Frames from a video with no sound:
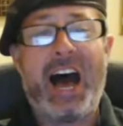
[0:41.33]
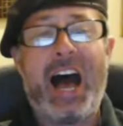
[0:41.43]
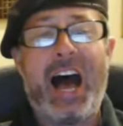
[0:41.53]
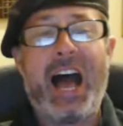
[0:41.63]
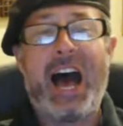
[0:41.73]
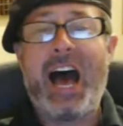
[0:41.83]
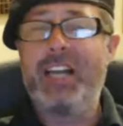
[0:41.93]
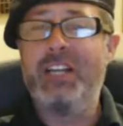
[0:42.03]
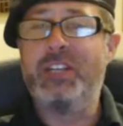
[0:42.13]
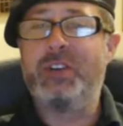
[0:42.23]

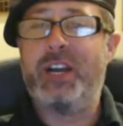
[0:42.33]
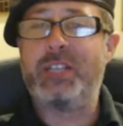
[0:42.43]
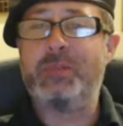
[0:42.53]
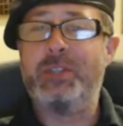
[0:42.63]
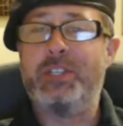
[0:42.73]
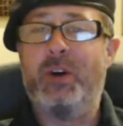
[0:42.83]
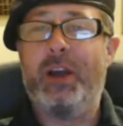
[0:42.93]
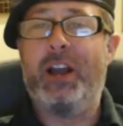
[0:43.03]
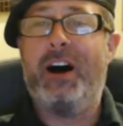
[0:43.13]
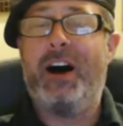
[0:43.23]
I'll address what's
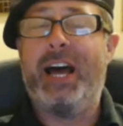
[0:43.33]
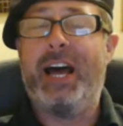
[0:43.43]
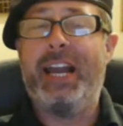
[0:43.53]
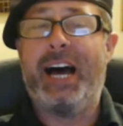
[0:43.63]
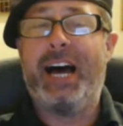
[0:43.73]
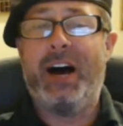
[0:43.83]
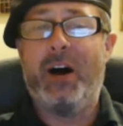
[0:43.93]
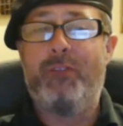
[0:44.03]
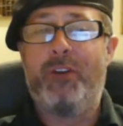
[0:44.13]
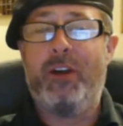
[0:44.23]
going on
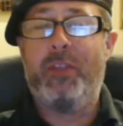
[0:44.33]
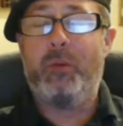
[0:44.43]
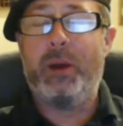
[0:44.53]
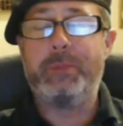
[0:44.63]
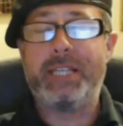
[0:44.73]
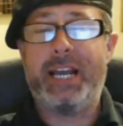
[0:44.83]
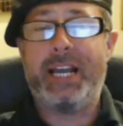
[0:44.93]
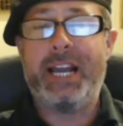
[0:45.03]
over on the website.